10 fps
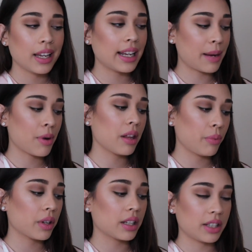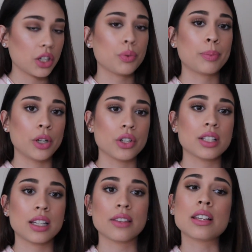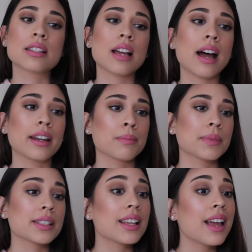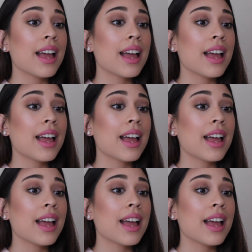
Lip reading: And I probably will continue repurchasing these items.